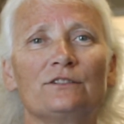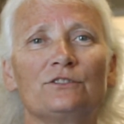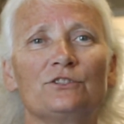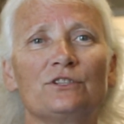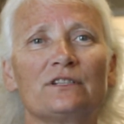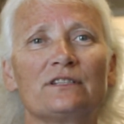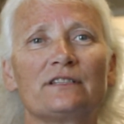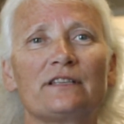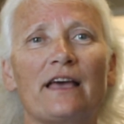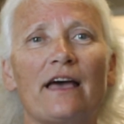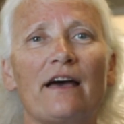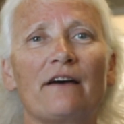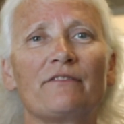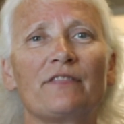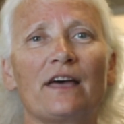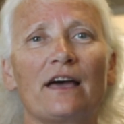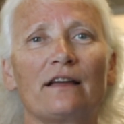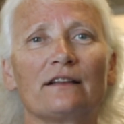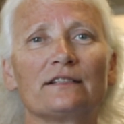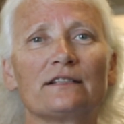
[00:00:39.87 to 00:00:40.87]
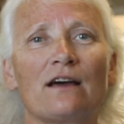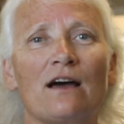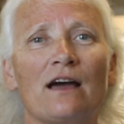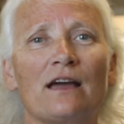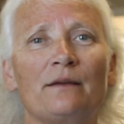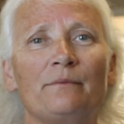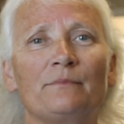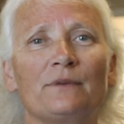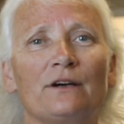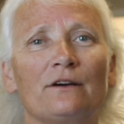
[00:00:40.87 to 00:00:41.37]
just to have that
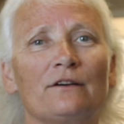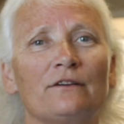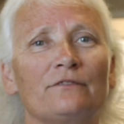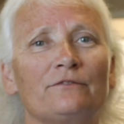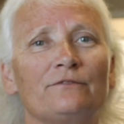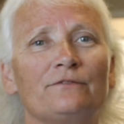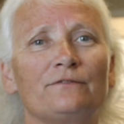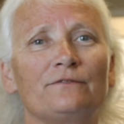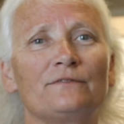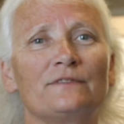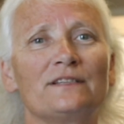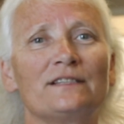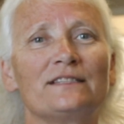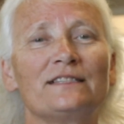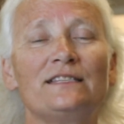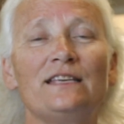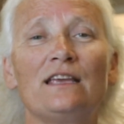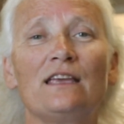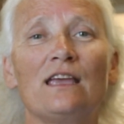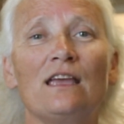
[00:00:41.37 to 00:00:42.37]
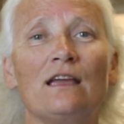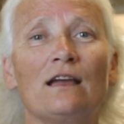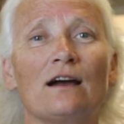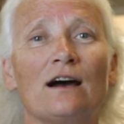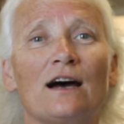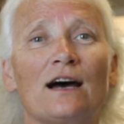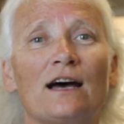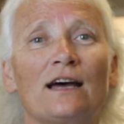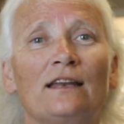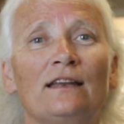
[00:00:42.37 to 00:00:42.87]
time of seeking
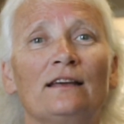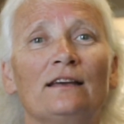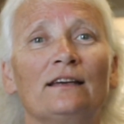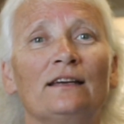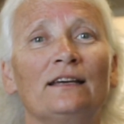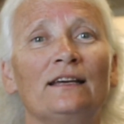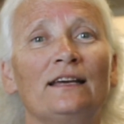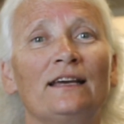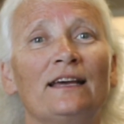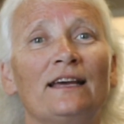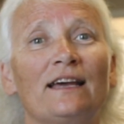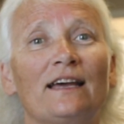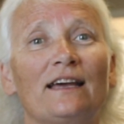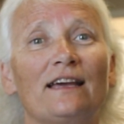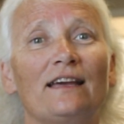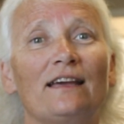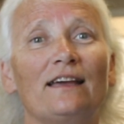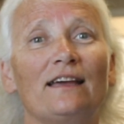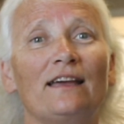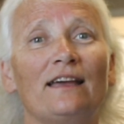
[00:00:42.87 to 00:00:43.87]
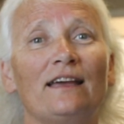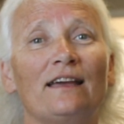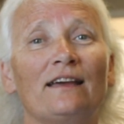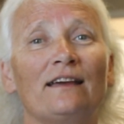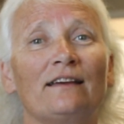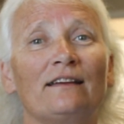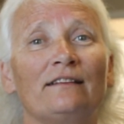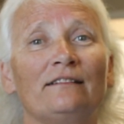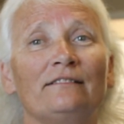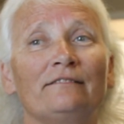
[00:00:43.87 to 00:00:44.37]
God
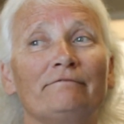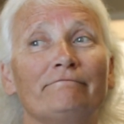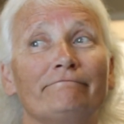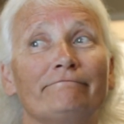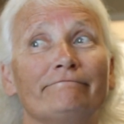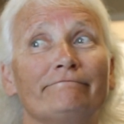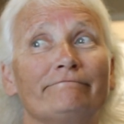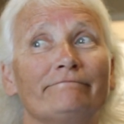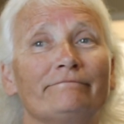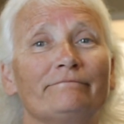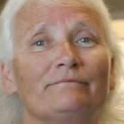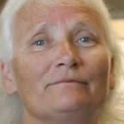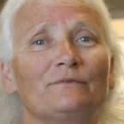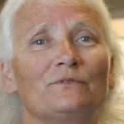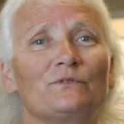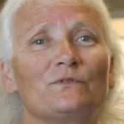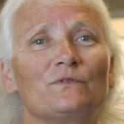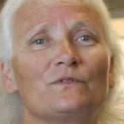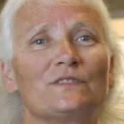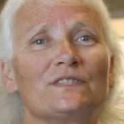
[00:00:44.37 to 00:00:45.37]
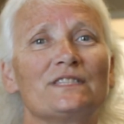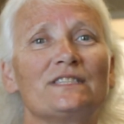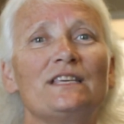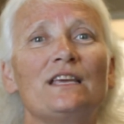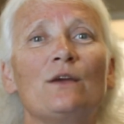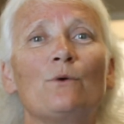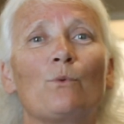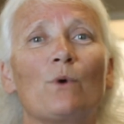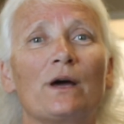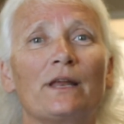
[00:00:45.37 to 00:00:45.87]
and
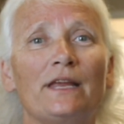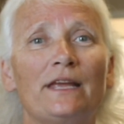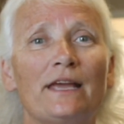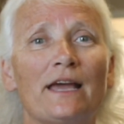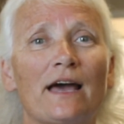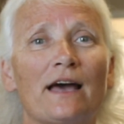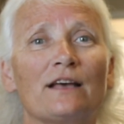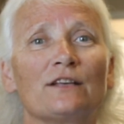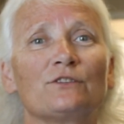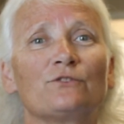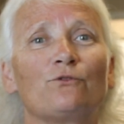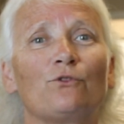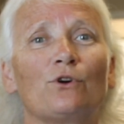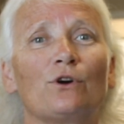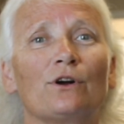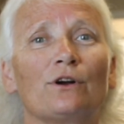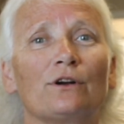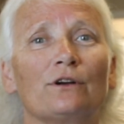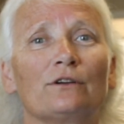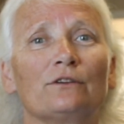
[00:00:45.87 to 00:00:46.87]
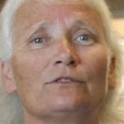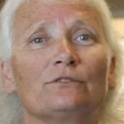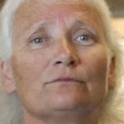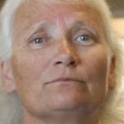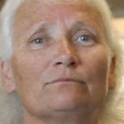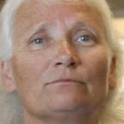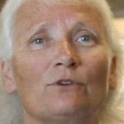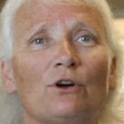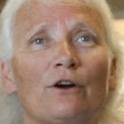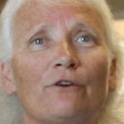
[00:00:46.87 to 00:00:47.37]
seeing what He has for
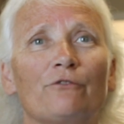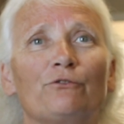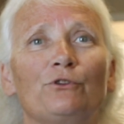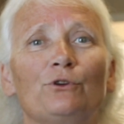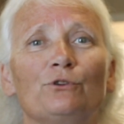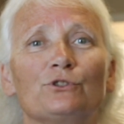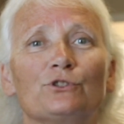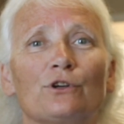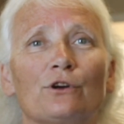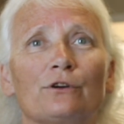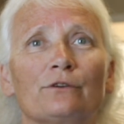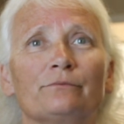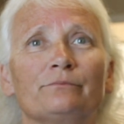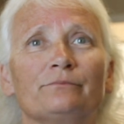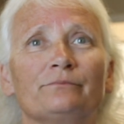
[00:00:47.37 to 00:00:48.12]
our future.